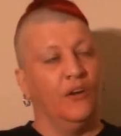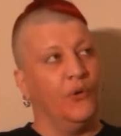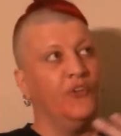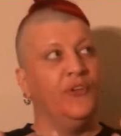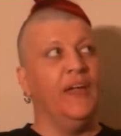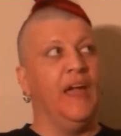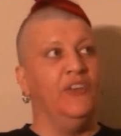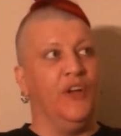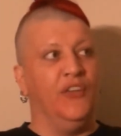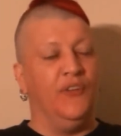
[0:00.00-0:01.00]
Chrissy
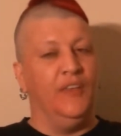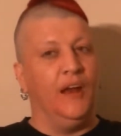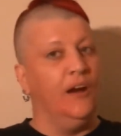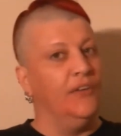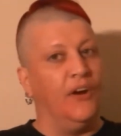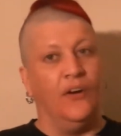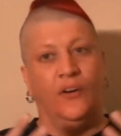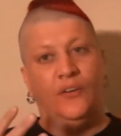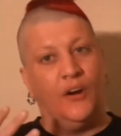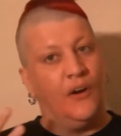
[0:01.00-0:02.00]
and Jason,
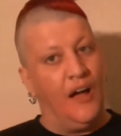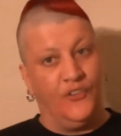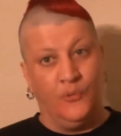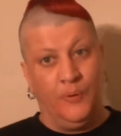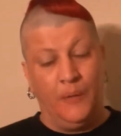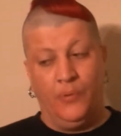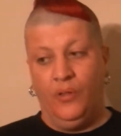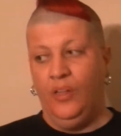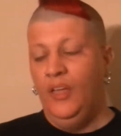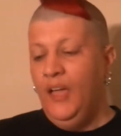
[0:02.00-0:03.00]
they're awesome
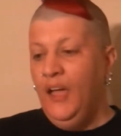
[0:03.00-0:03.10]
people.